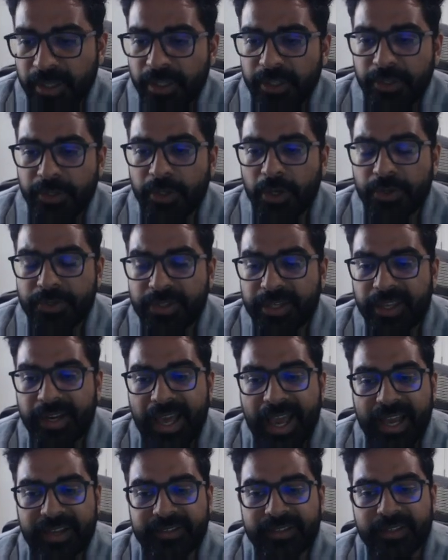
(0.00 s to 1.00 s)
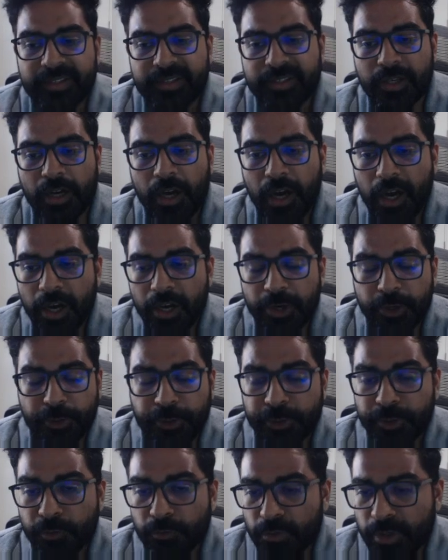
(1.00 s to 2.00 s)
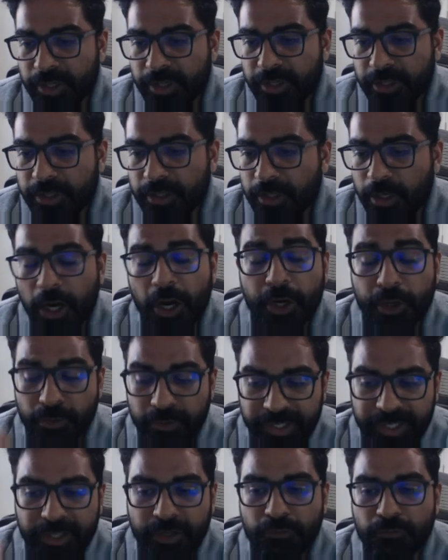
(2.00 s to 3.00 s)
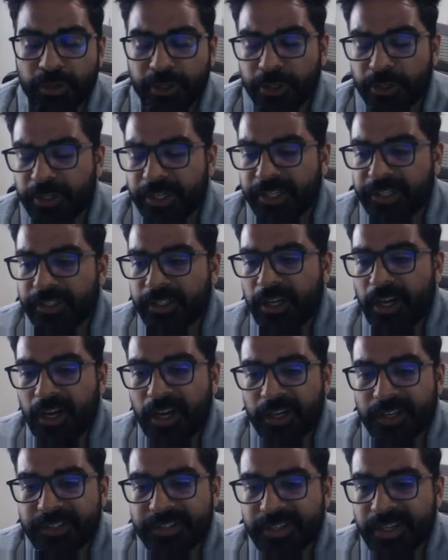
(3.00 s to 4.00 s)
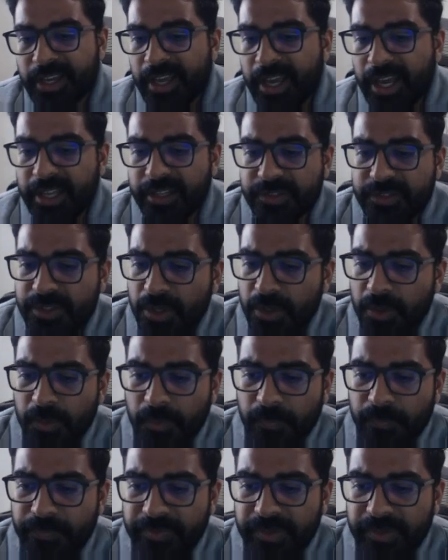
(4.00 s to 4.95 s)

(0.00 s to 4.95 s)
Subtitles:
You also get access to Augury and Rigor in Cox. And so,